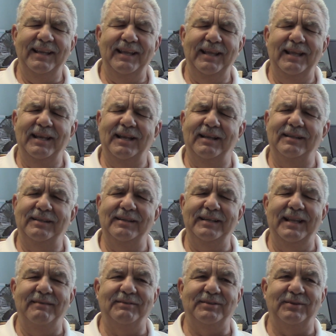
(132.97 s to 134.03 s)
I looked
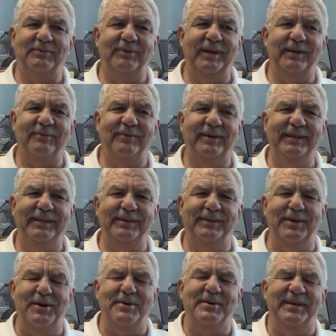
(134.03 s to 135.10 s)
at him and said, "Rick, what are you
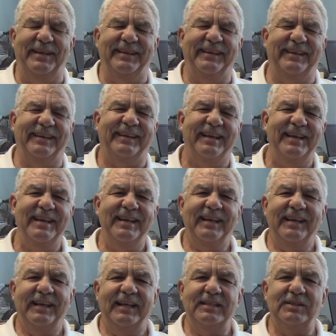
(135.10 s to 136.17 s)
doing?"
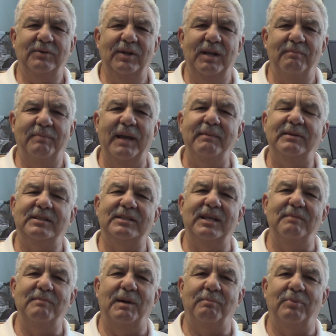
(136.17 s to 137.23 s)
He said, "Well, I'm
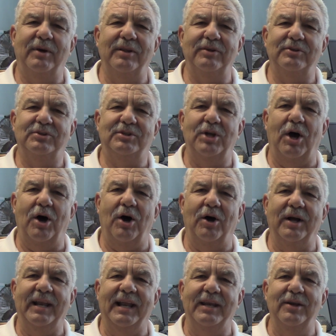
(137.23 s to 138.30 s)
babysitting my brother's
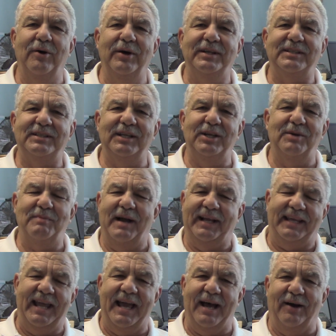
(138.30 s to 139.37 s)
dog, and I know he's sitting on my
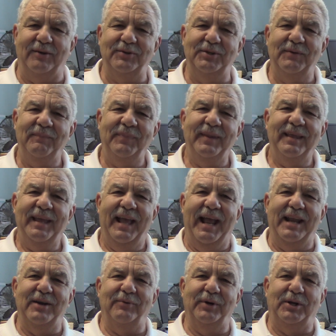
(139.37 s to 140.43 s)
couch,
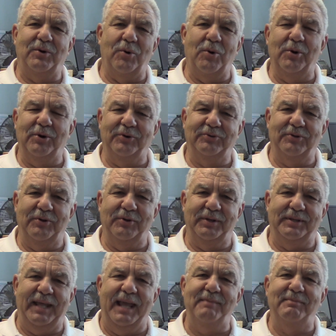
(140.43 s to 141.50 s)
and the recorder's on
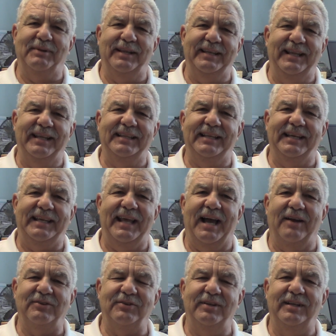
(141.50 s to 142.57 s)
the table at the end of the
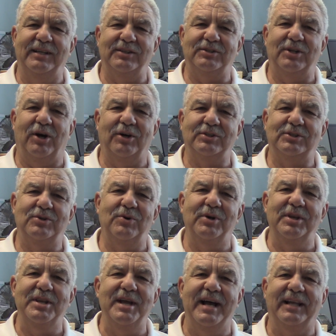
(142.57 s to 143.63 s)
couch, and then this dog's
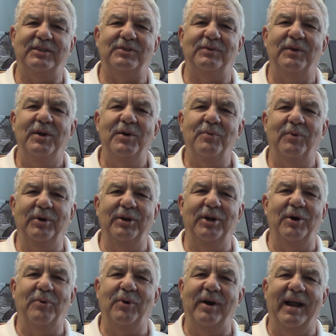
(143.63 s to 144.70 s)
going nuts, wanting to
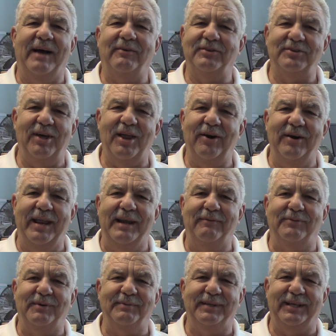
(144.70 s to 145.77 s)
know where I was hollering at him
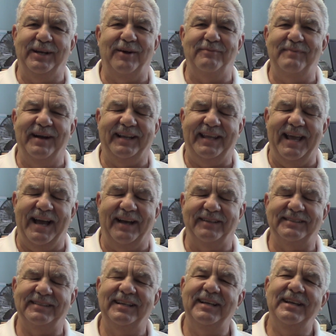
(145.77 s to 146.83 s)
from to get off my
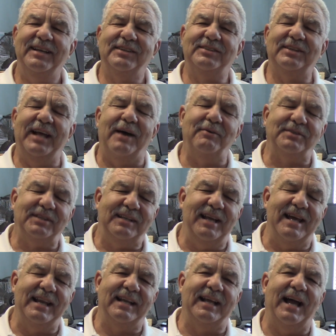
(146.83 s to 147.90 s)
couch." So that was the
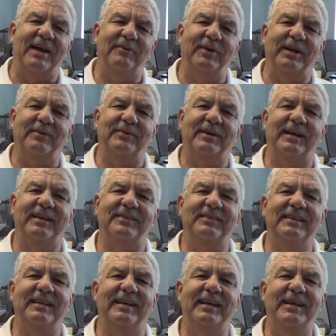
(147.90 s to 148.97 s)
kind of guy Rick was.
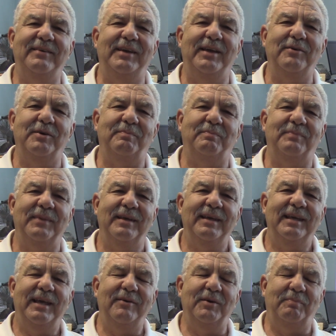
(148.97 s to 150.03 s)
He
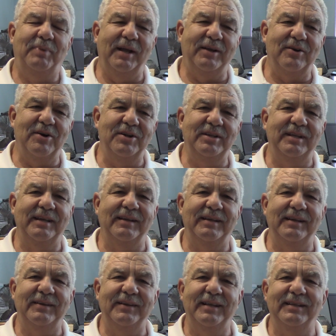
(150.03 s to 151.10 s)
would pick on you
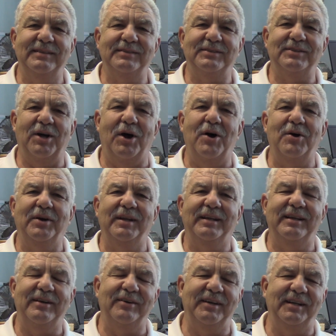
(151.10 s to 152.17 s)
in song and
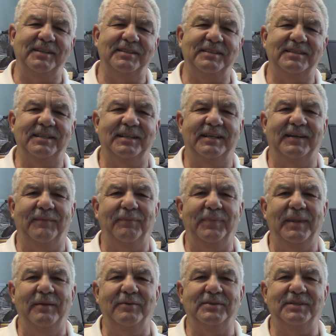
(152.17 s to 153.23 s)
lyrics.
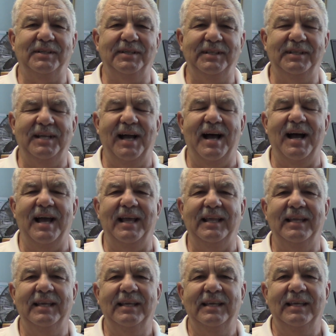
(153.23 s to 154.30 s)
He was a good guy.
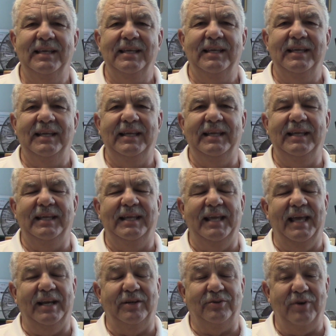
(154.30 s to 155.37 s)
He
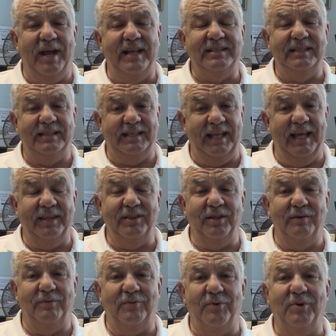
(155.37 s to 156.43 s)
had a tragic death,
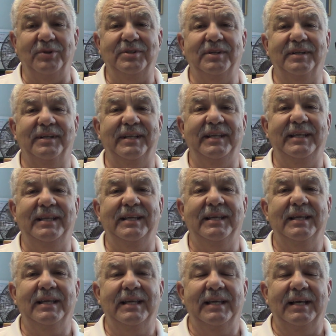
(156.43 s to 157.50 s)
unfortunately,
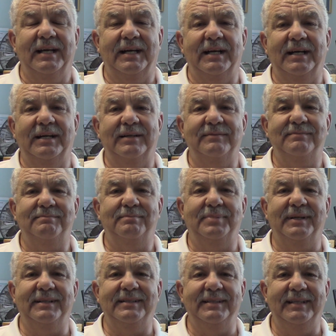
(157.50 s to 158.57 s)

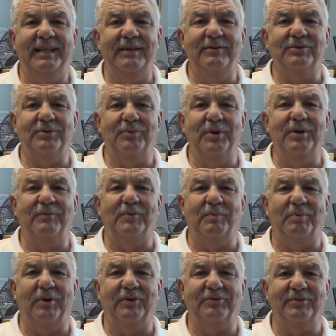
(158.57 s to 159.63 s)
but he was a wonderful
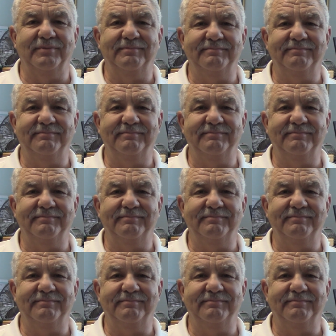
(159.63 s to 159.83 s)
person.